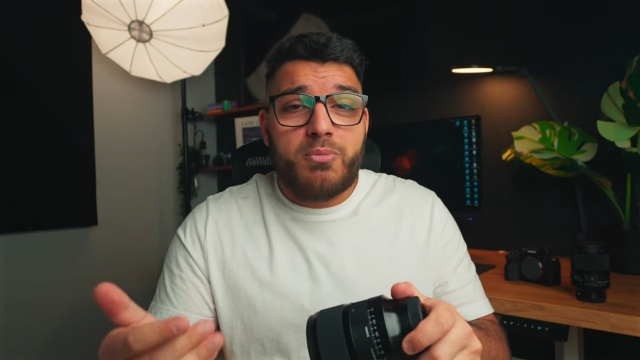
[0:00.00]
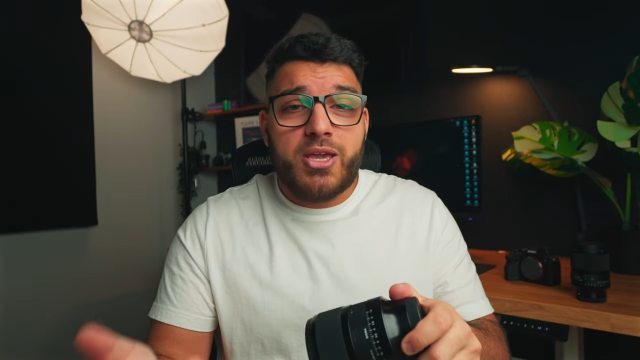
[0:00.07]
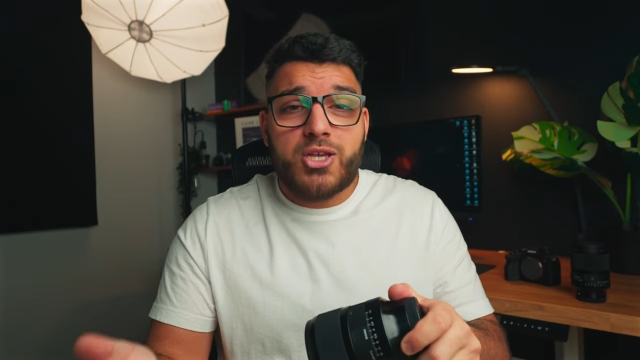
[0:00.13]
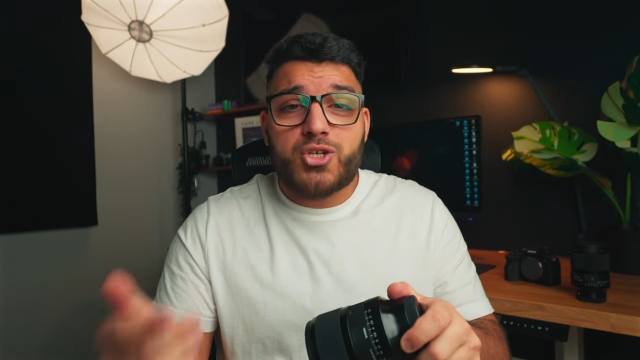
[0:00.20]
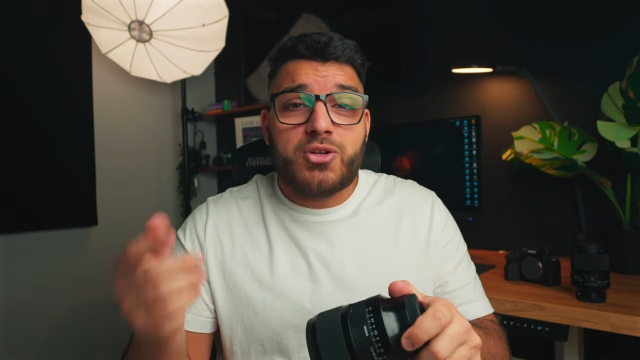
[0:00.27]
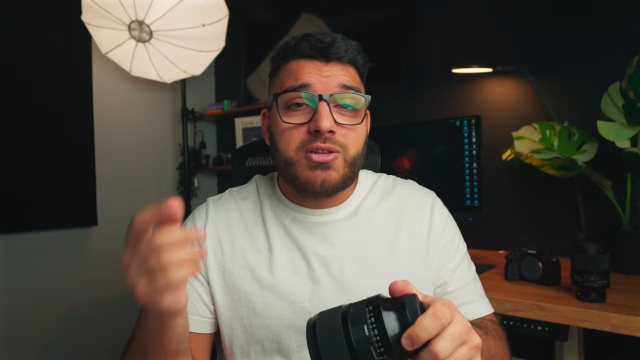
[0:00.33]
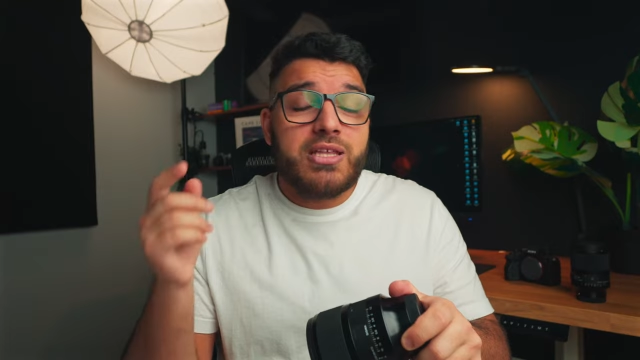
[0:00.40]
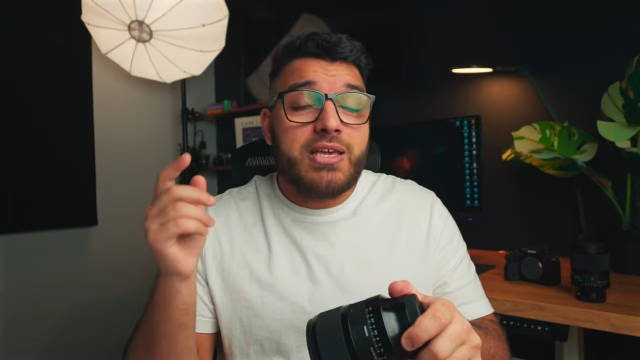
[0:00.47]
make
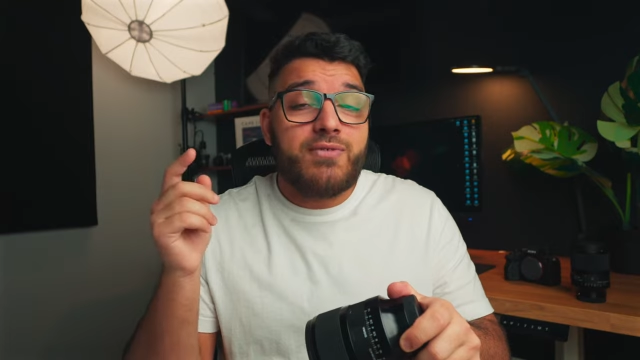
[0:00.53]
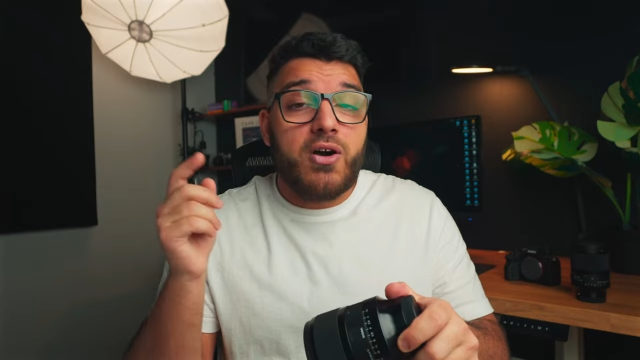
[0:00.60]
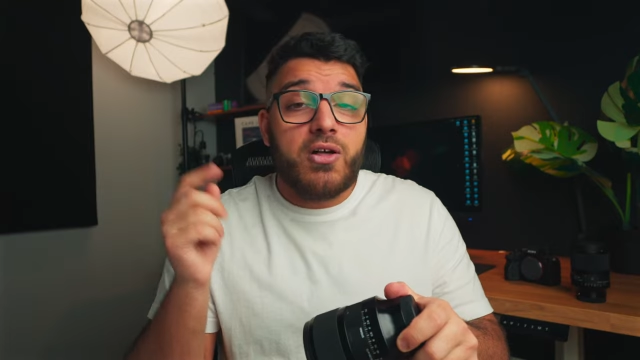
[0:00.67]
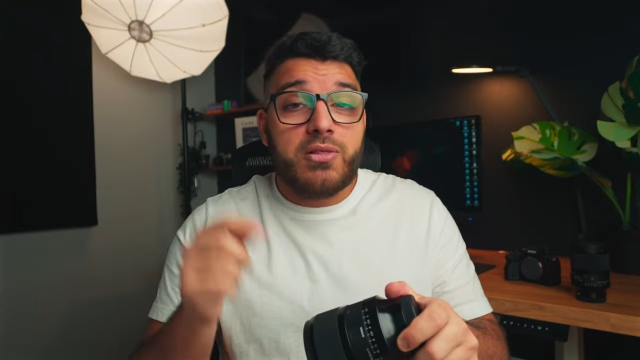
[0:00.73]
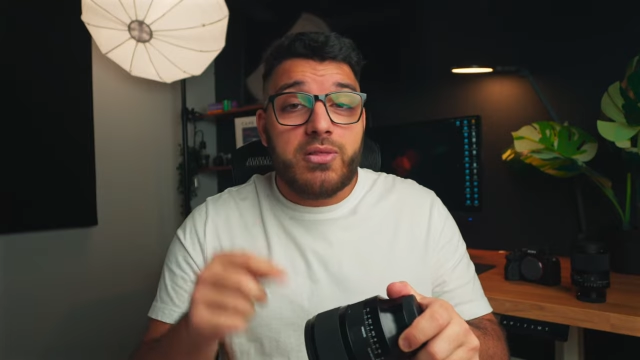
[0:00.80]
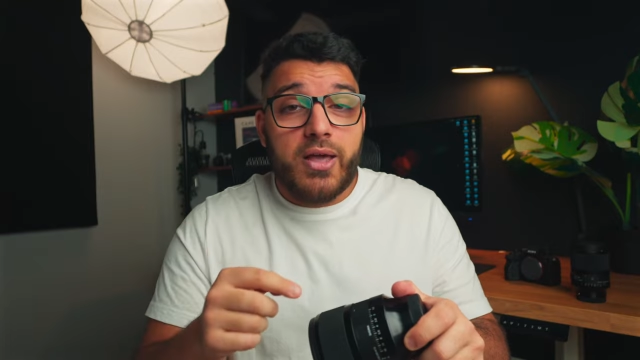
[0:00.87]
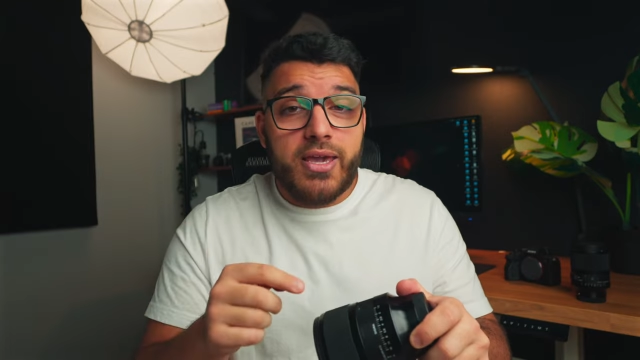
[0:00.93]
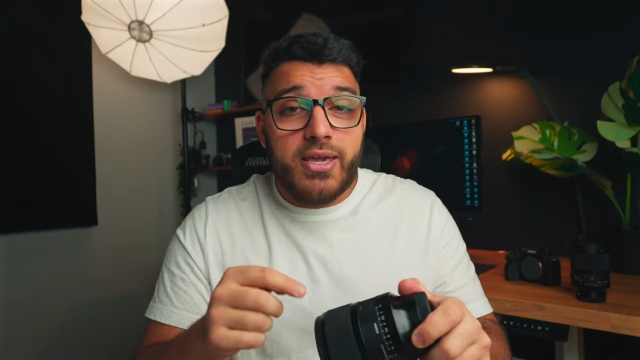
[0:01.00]
sure to leave
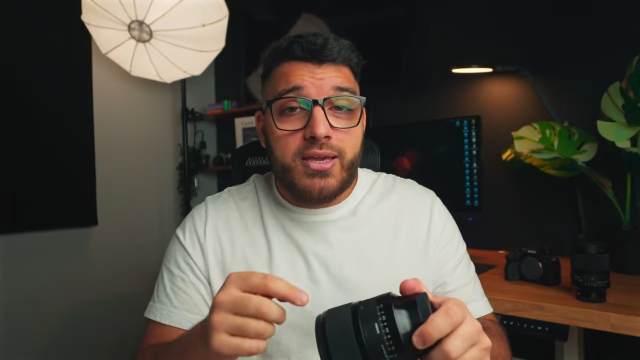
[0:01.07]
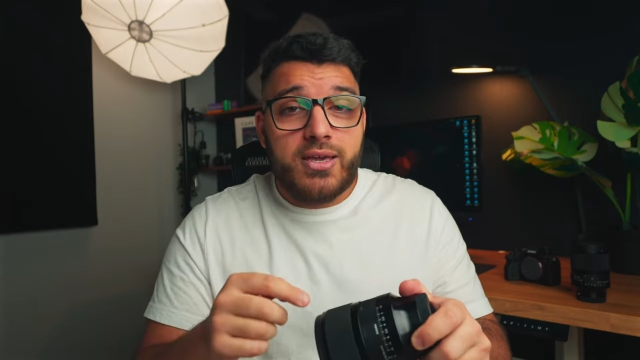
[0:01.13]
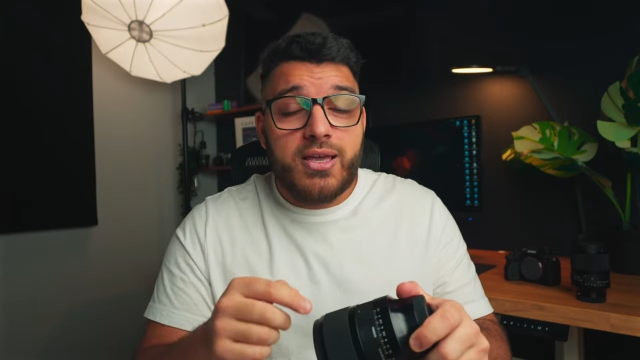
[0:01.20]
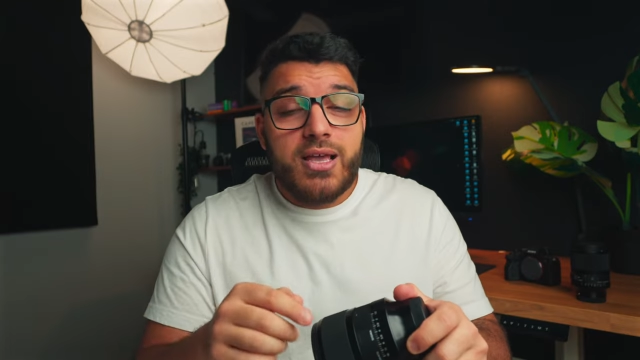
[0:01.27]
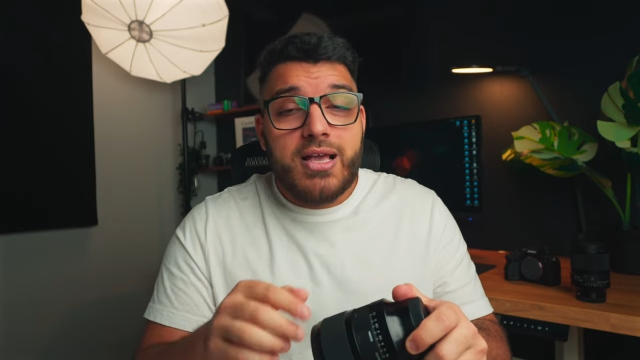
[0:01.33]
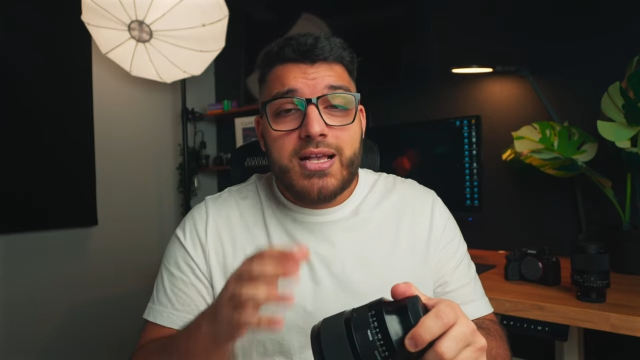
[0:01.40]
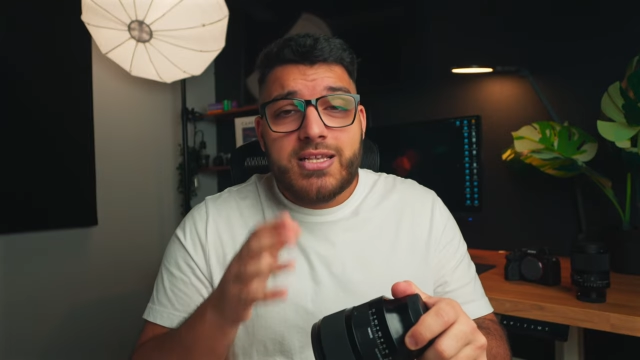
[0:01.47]
a like,